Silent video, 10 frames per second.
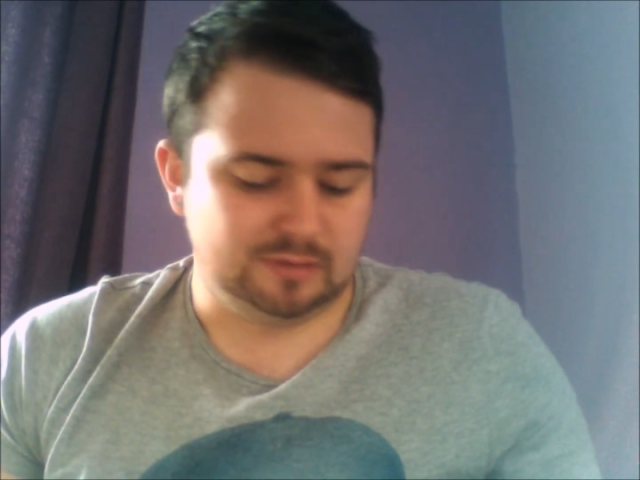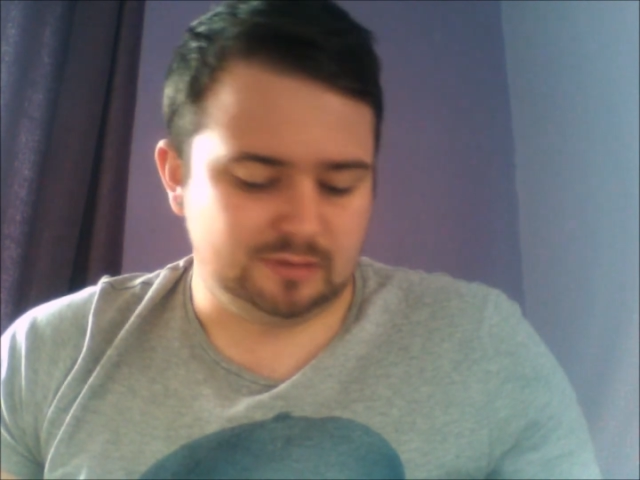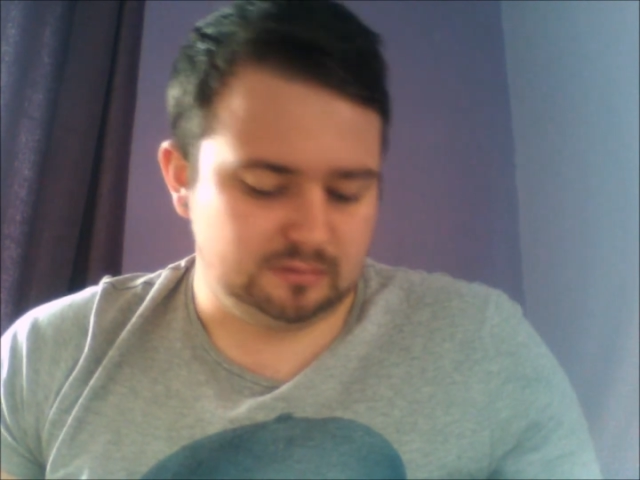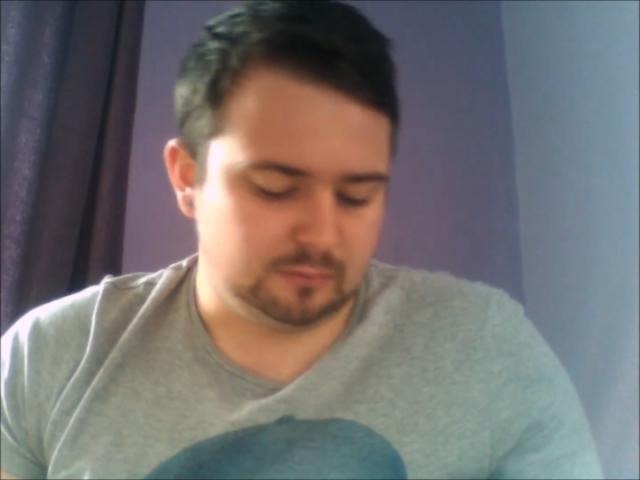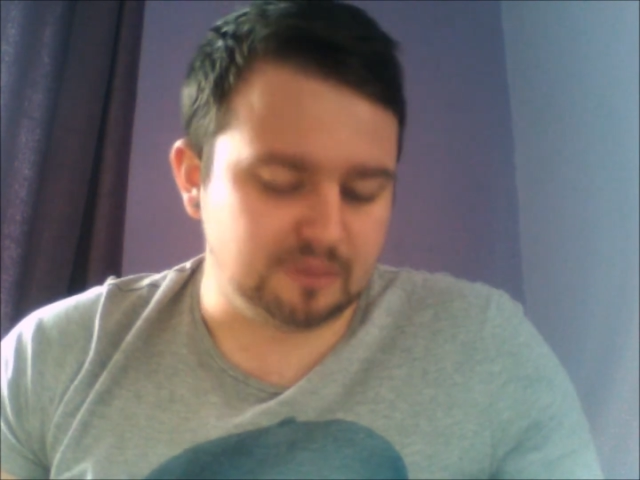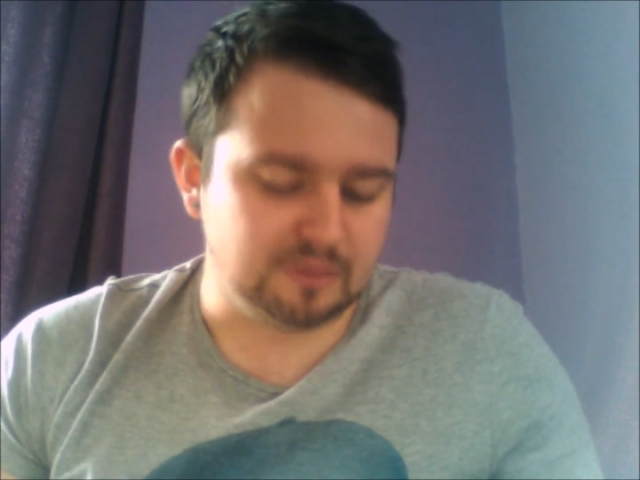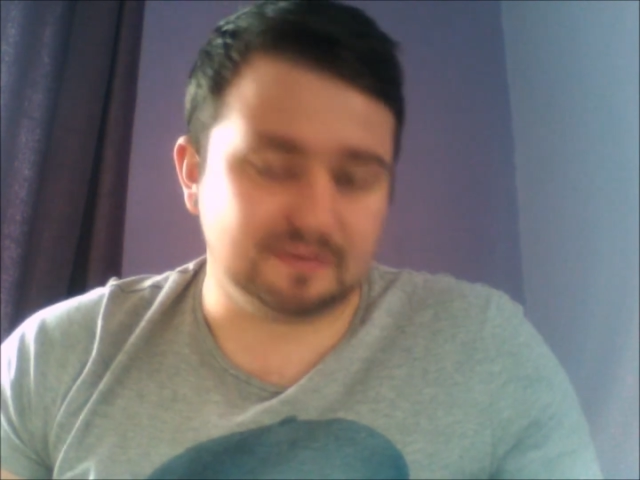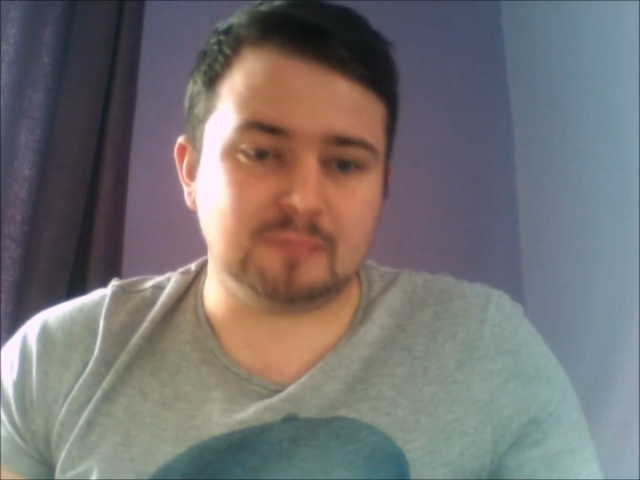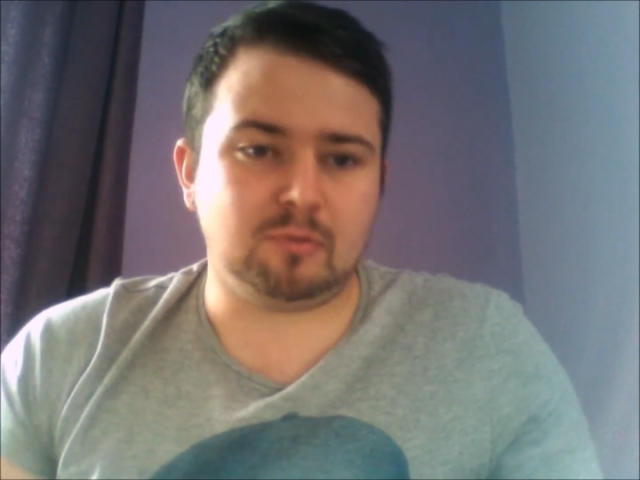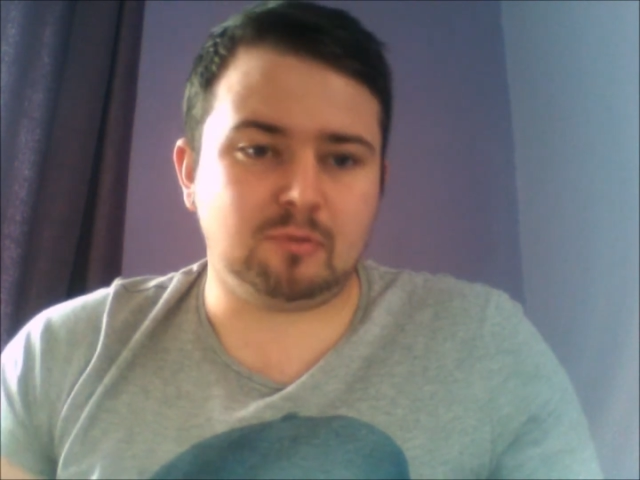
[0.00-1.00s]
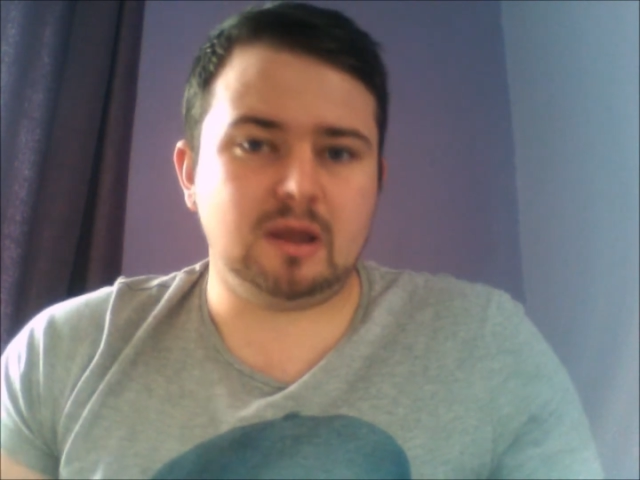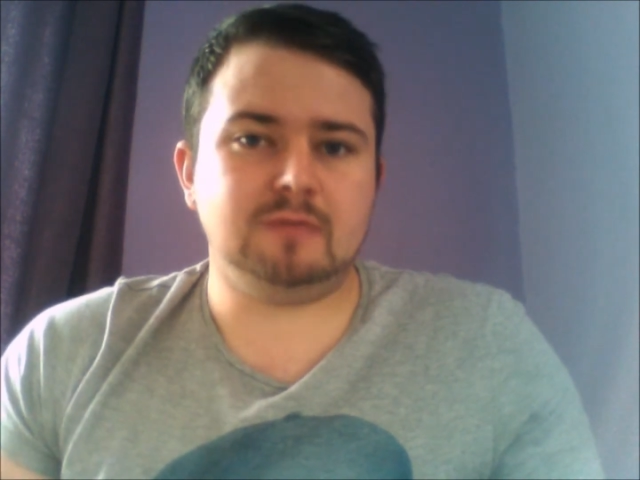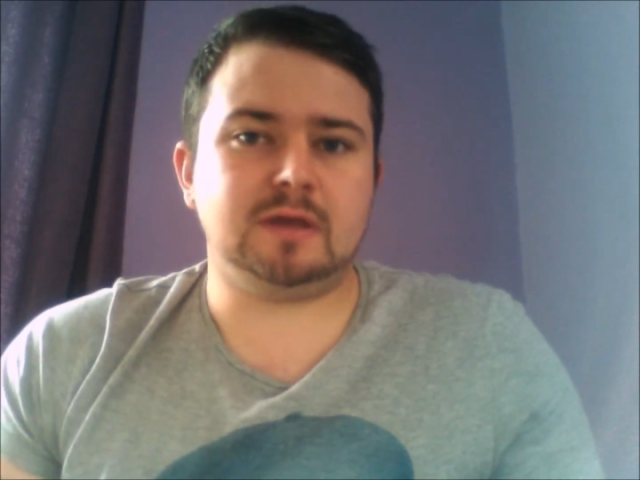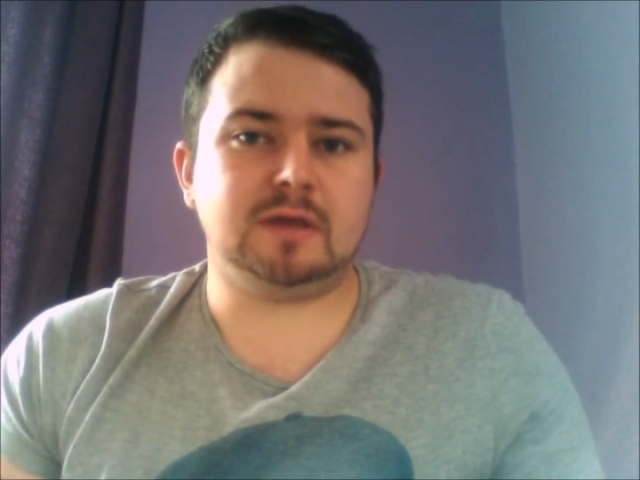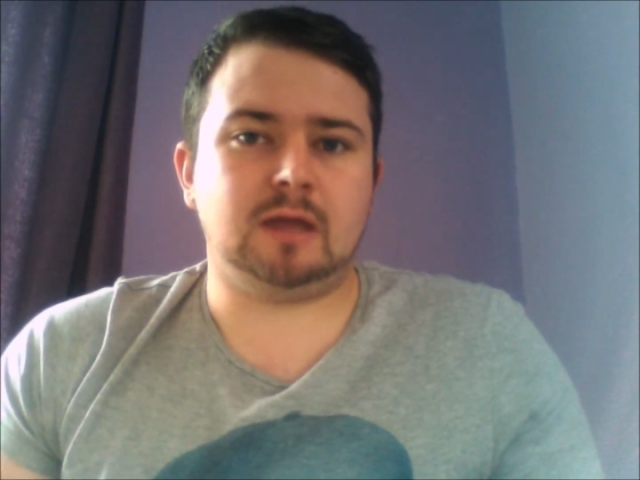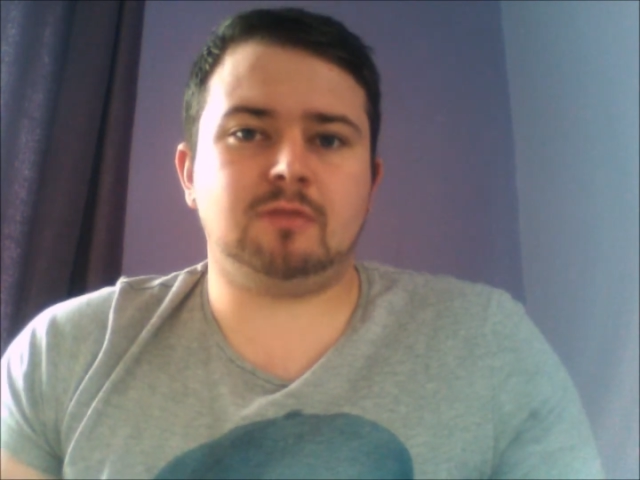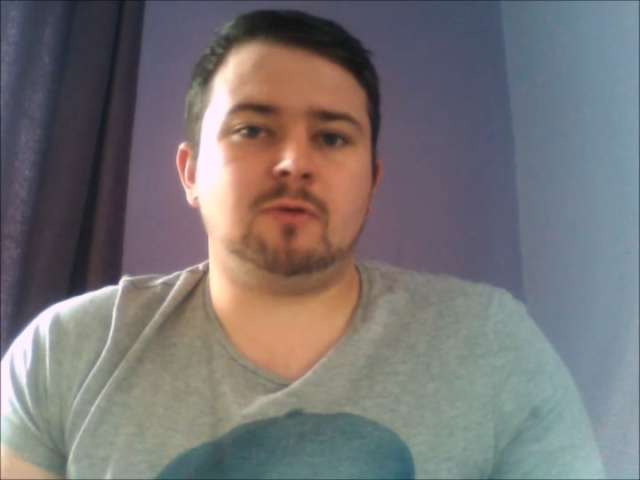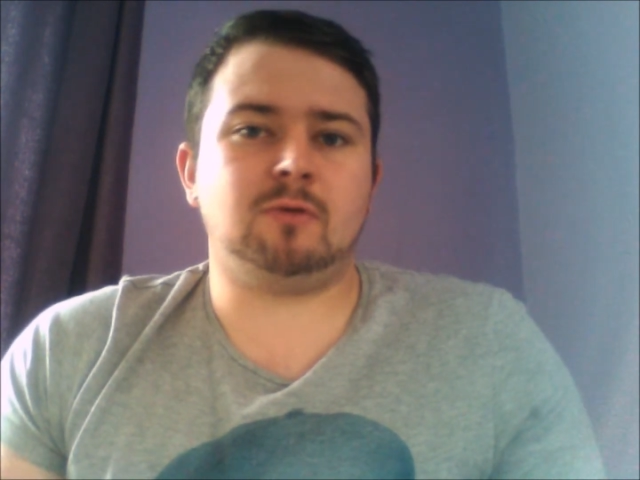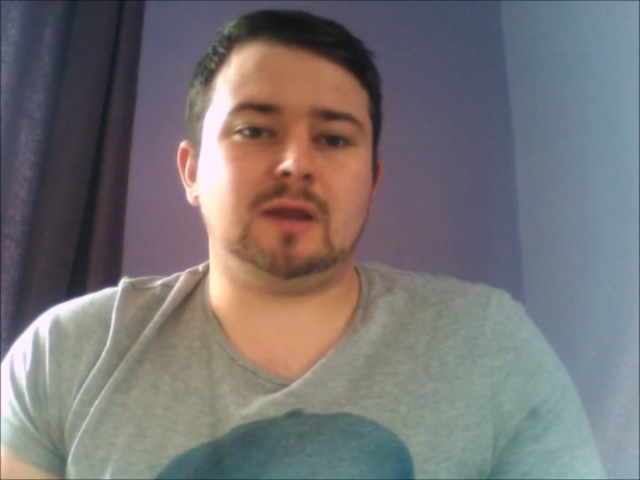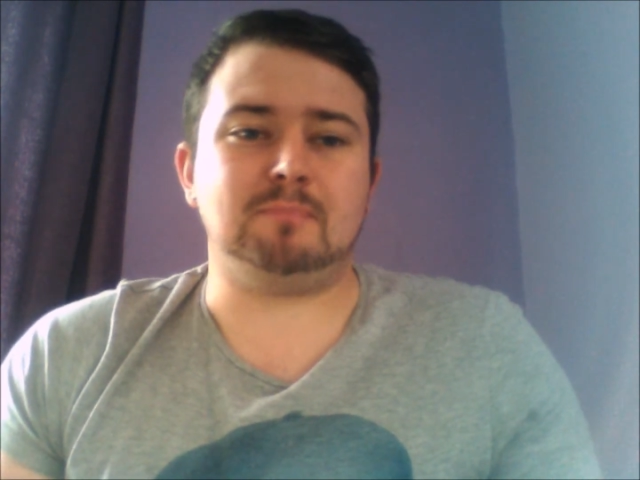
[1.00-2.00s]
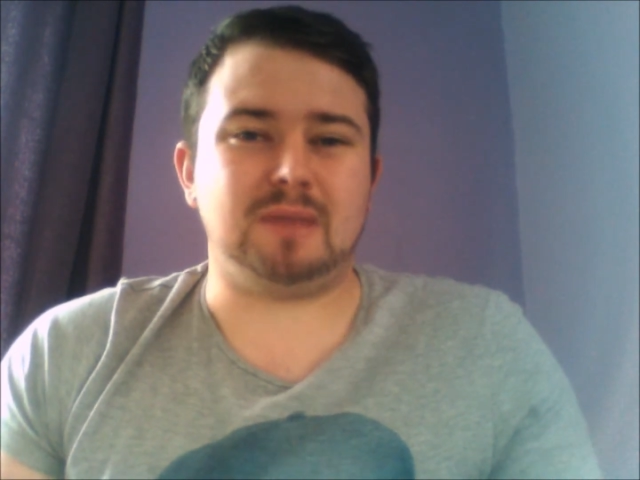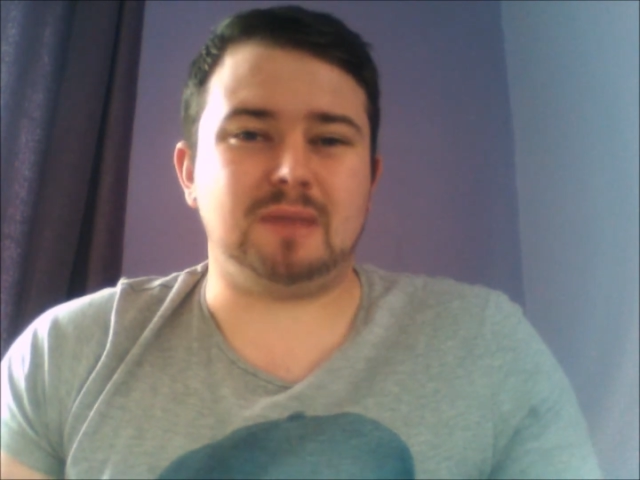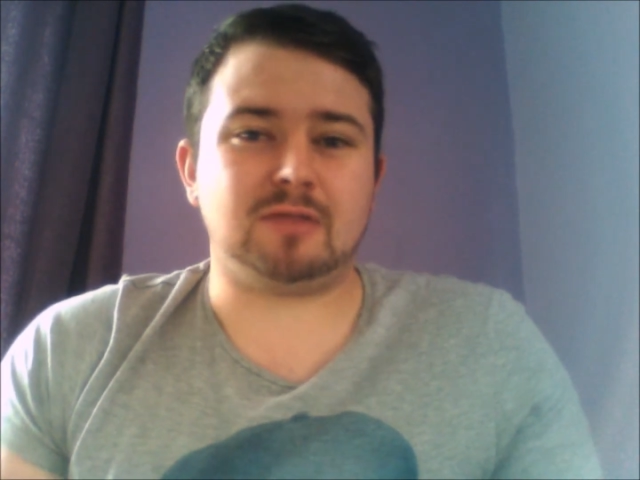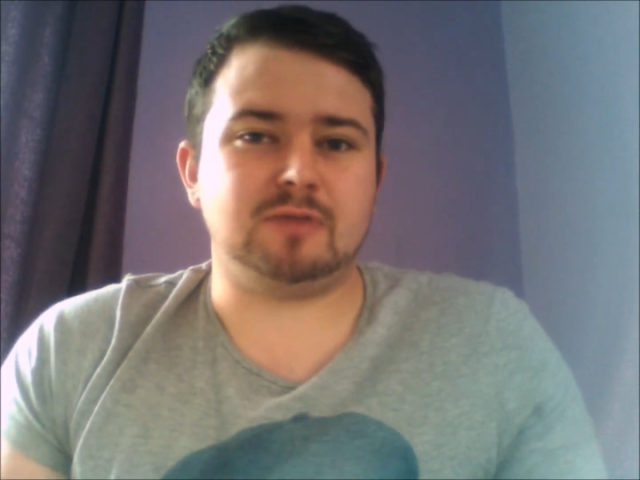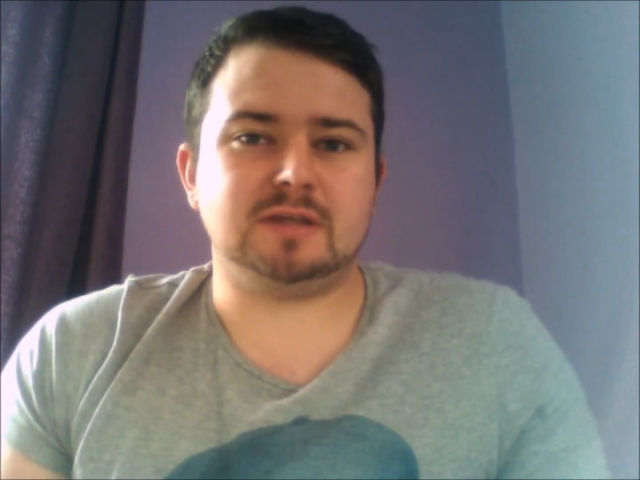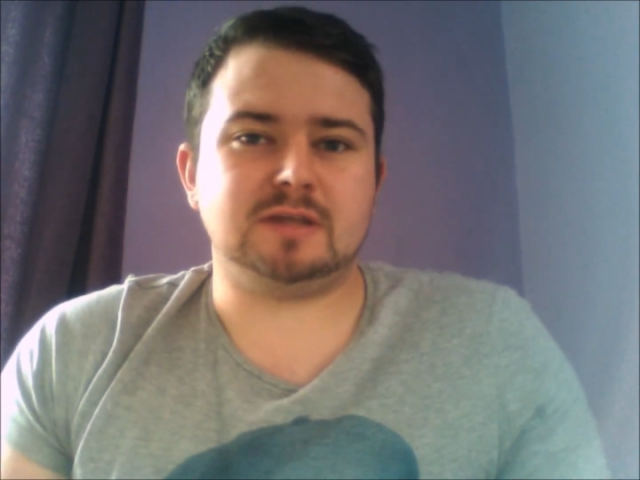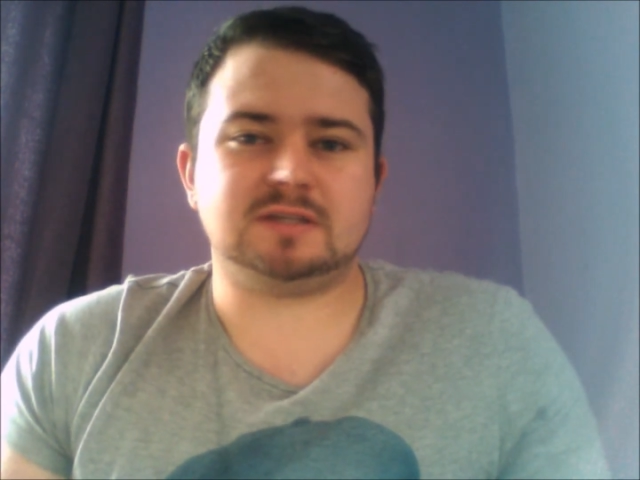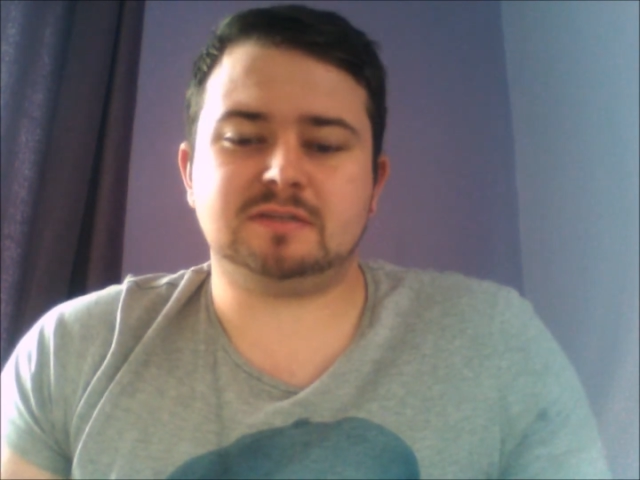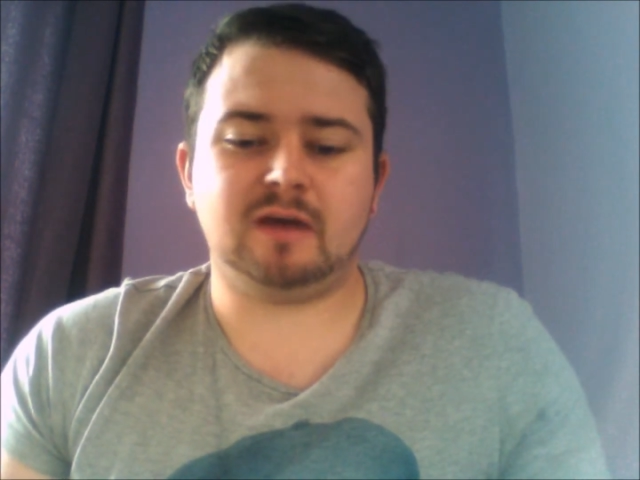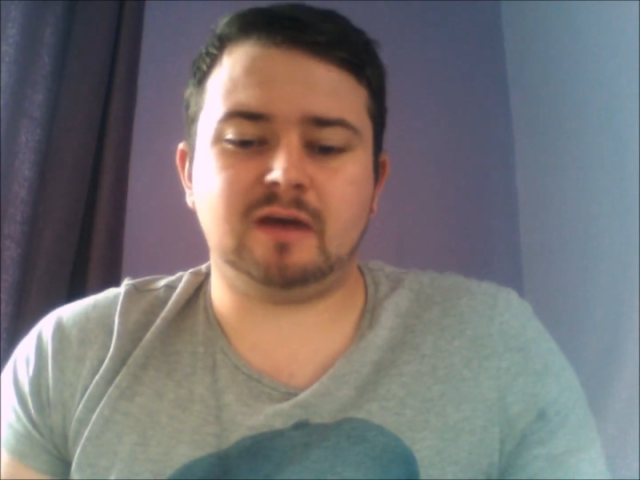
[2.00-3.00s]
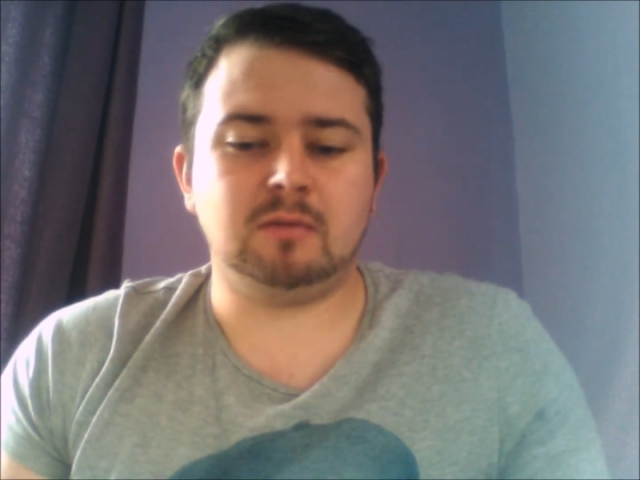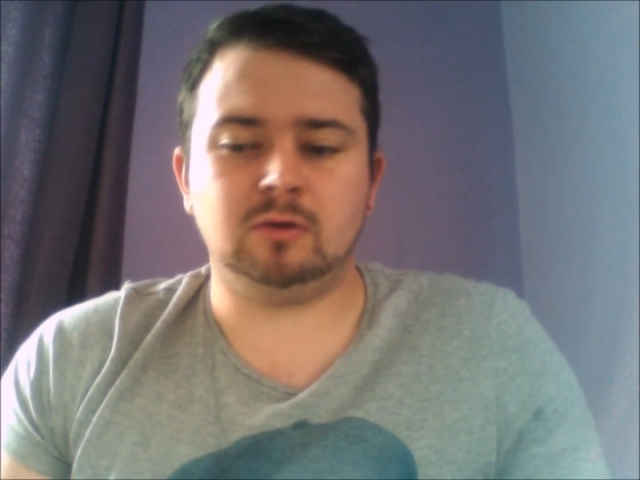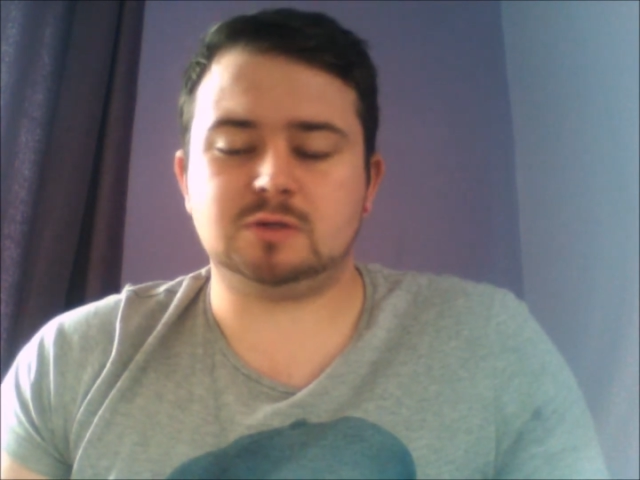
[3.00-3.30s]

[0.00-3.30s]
when you're feeling brave, you can throw like a big 3d6 Fireball,